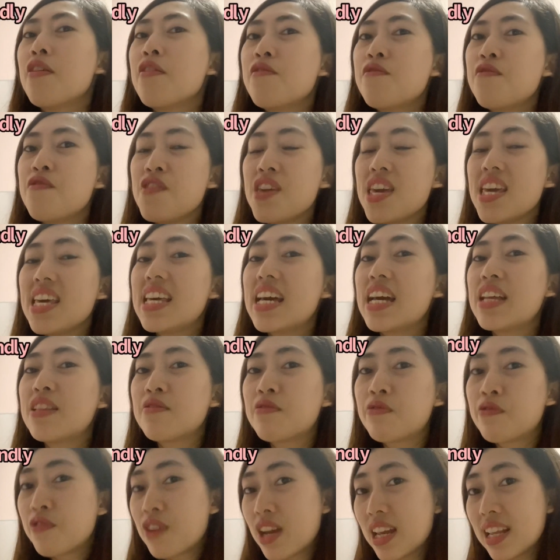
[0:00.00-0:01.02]
vegan
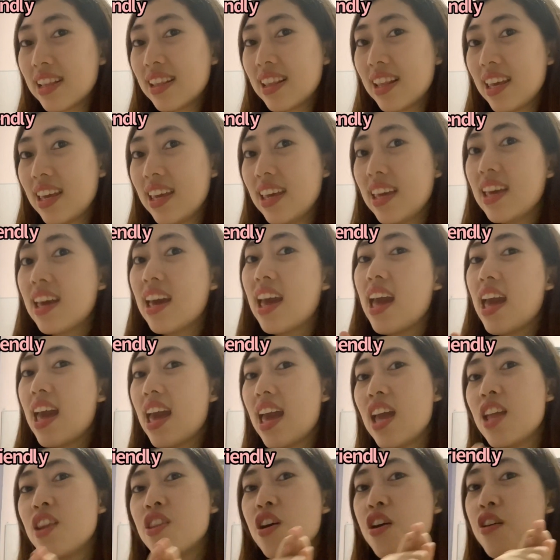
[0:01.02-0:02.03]
friendly,
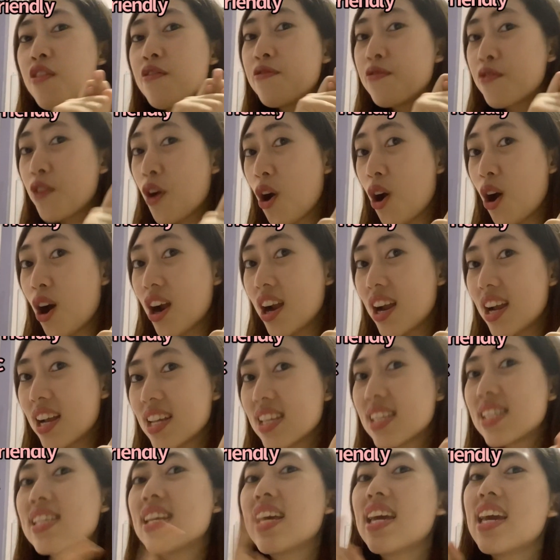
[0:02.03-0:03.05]
and of
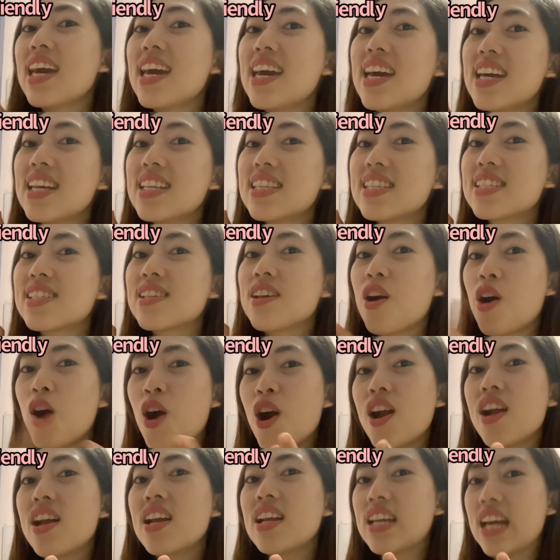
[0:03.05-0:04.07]
course it's
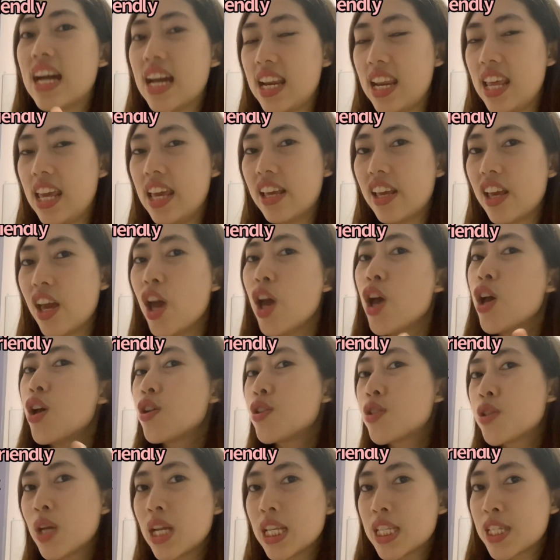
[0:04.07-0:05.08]
organic,
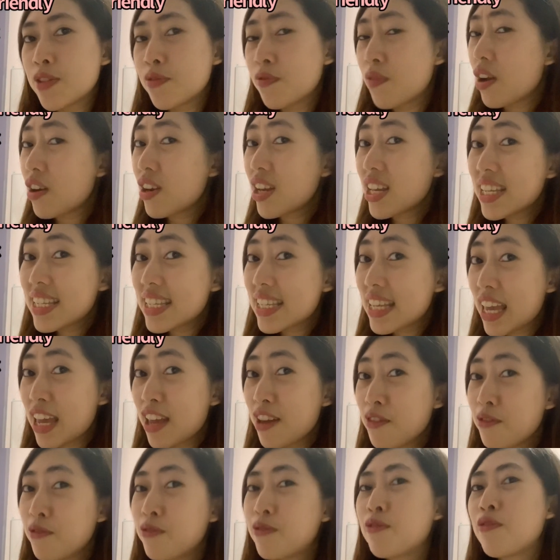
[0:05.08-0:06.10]
so it's very safe
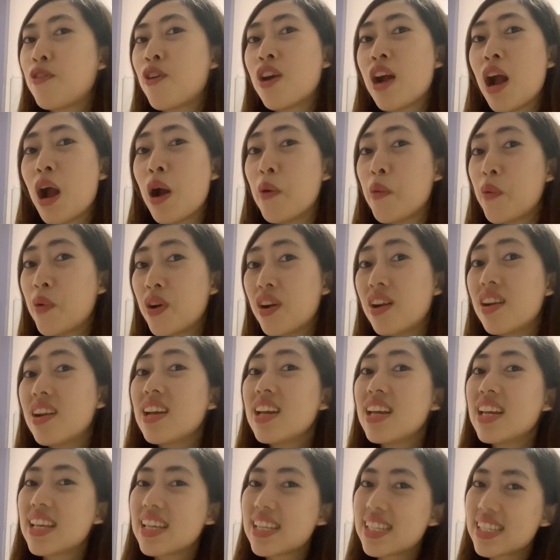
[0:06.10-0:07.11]
for our
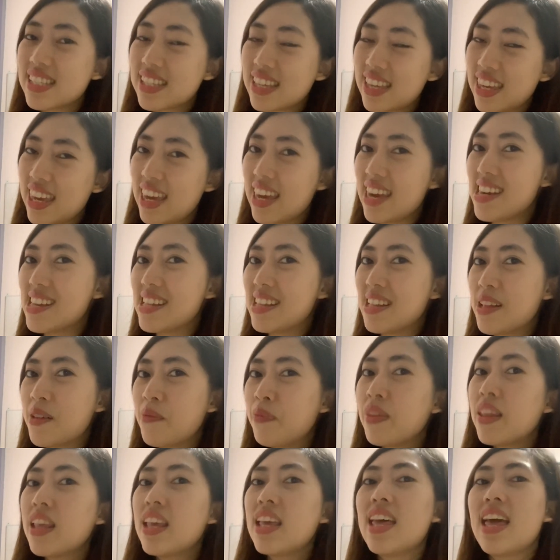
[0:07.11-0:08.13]
skin.
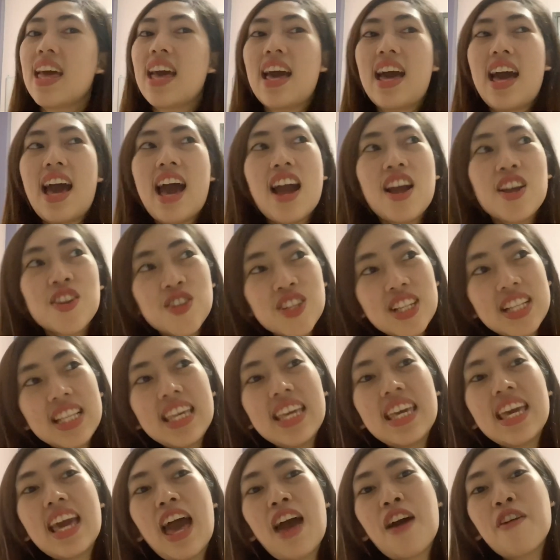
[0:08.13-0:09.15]
Actually,
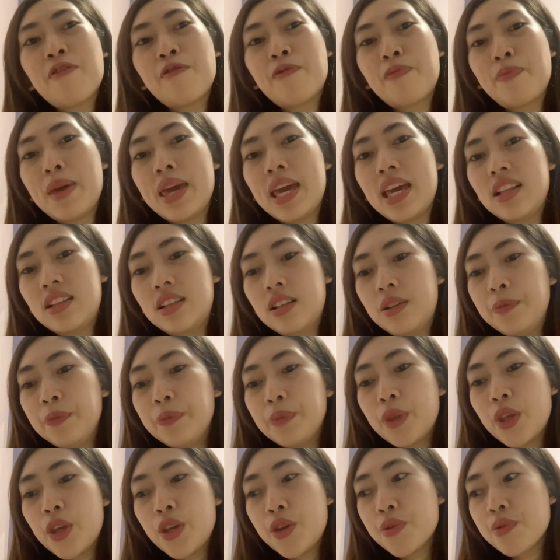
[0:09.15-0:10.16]
I've been
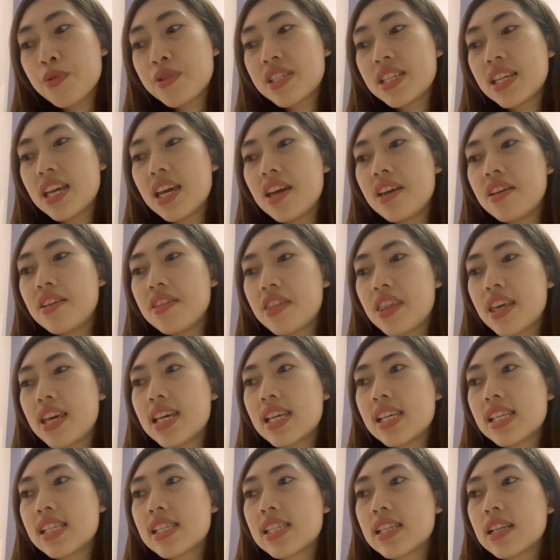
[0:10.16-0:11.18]
using
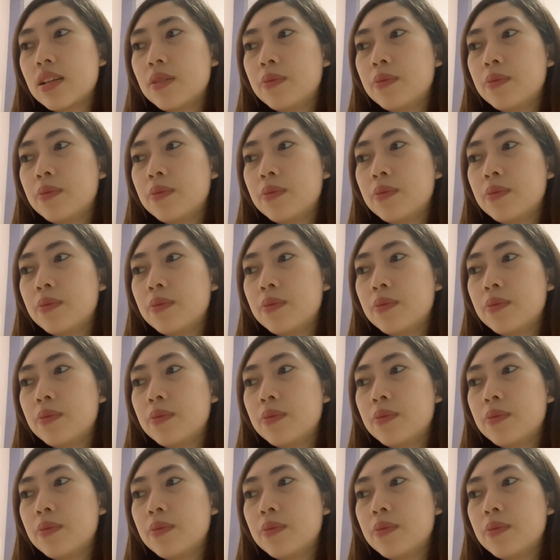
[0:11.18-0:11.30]
these